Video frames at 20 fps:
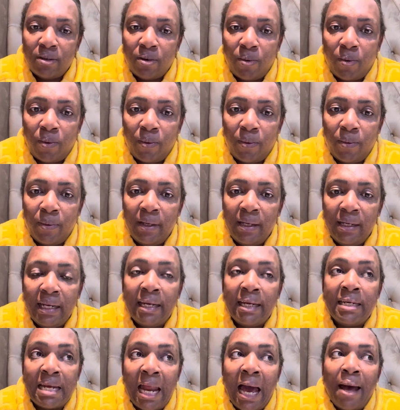or in a
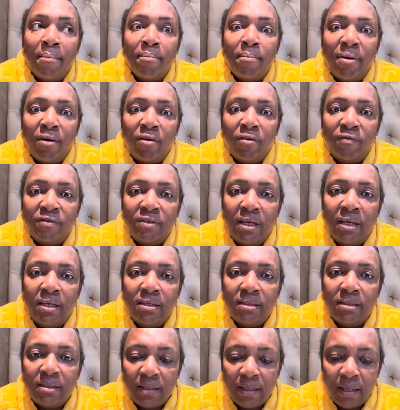number of
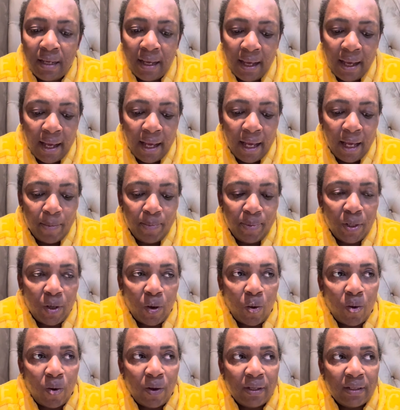days,
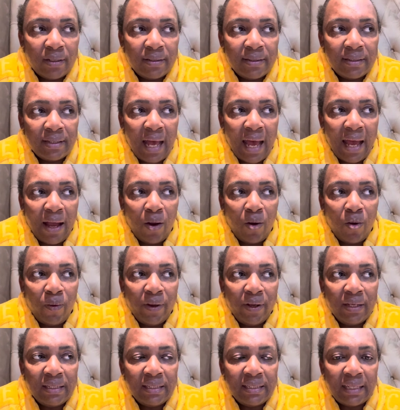because I
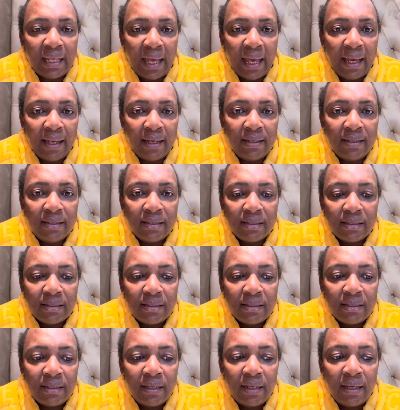always said
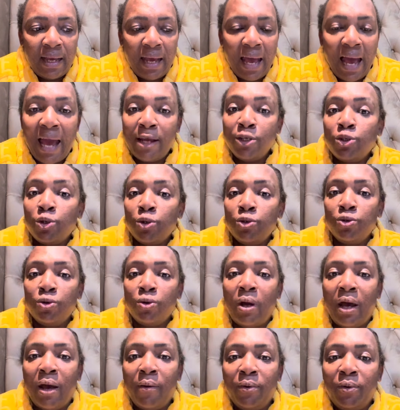I don't know
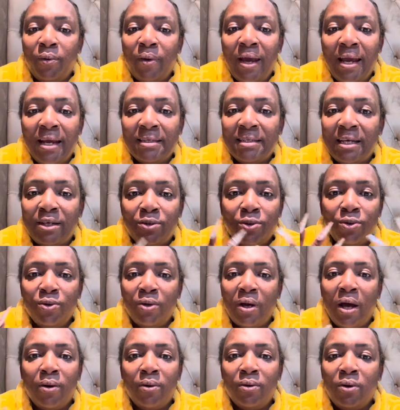how it works, I don't know
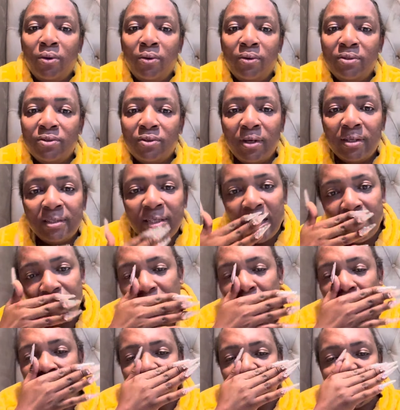how long it's gonna take
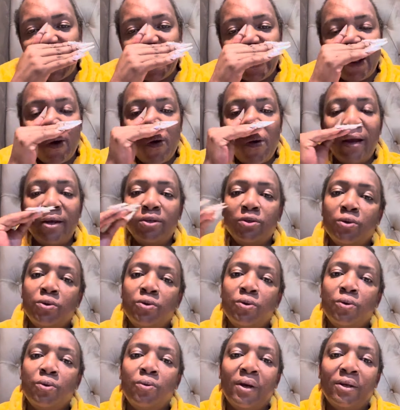for it to work, or I don't
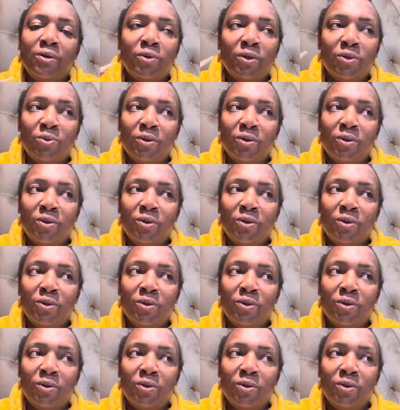know what.